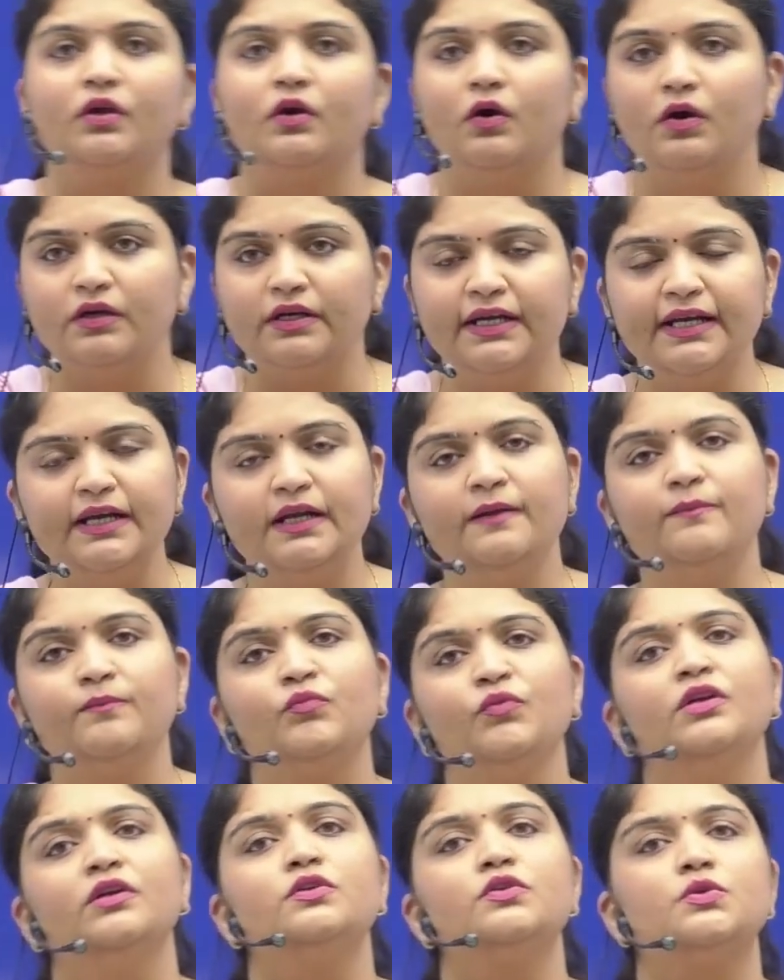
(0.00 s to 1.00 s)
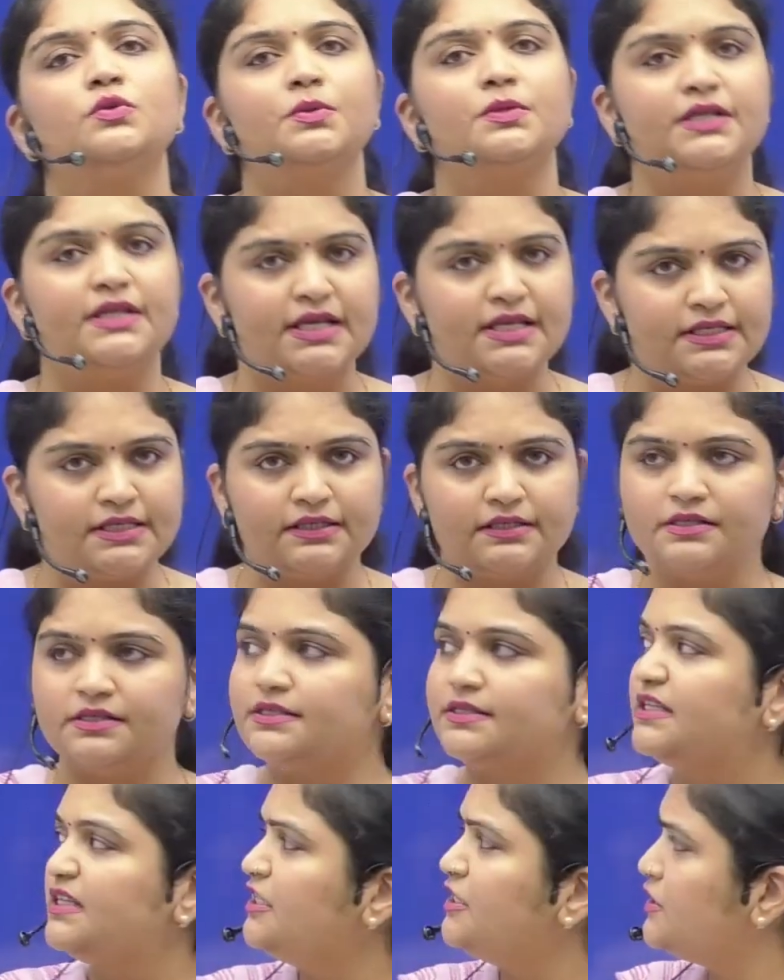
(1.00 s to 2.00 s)
All right? So yes, it
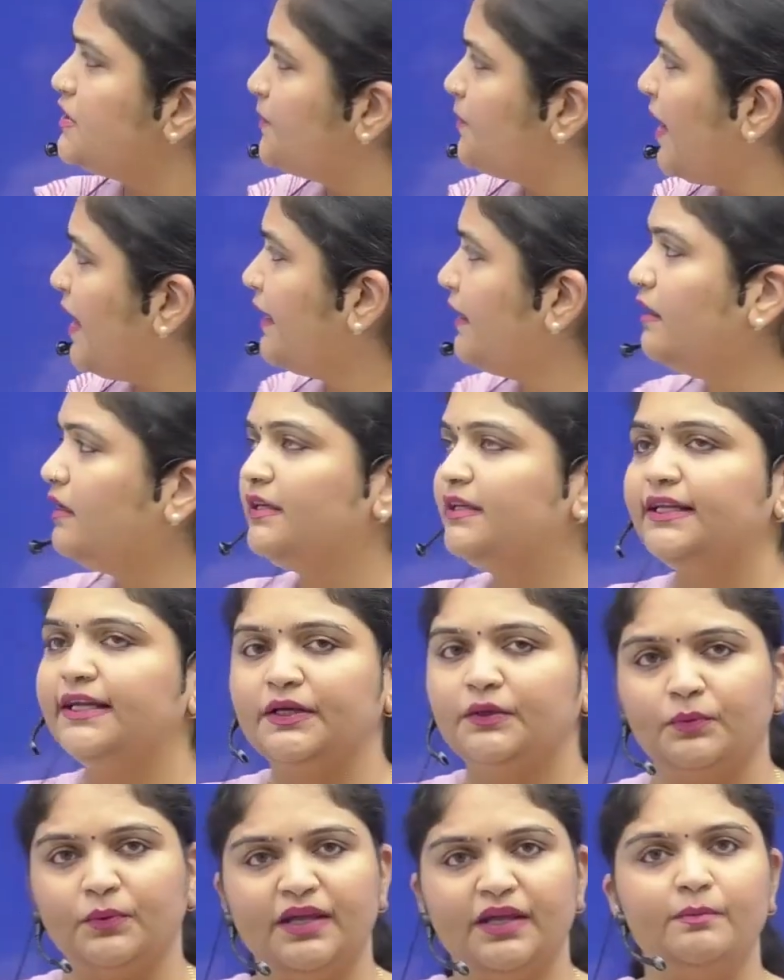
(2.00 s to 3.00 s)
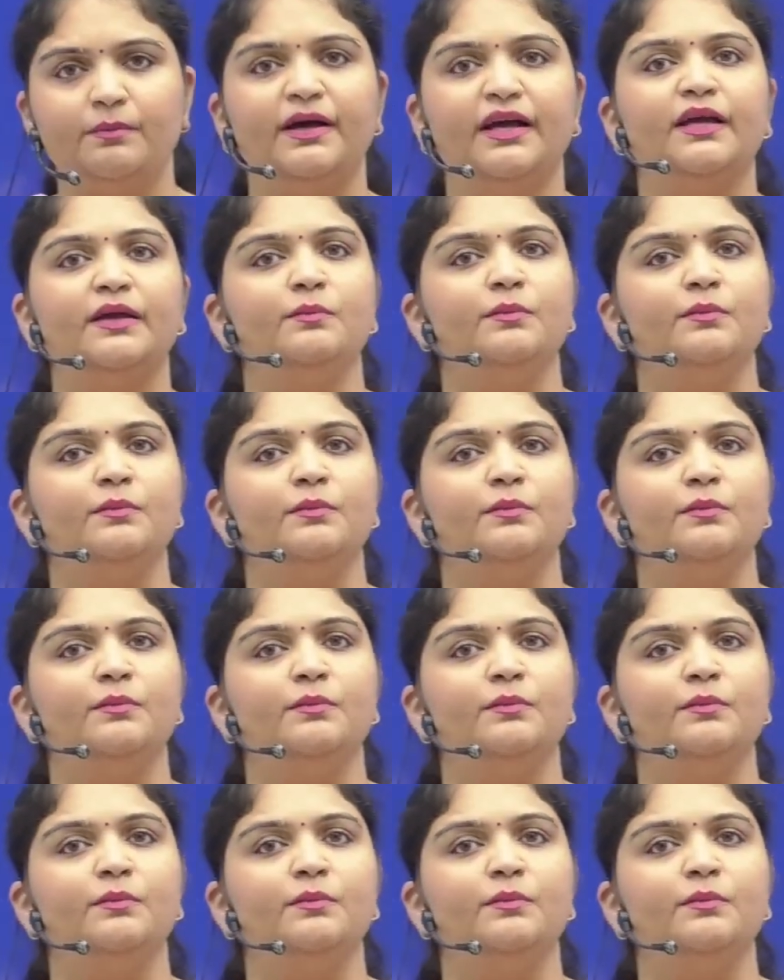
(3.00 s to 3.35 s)
is inspired that way by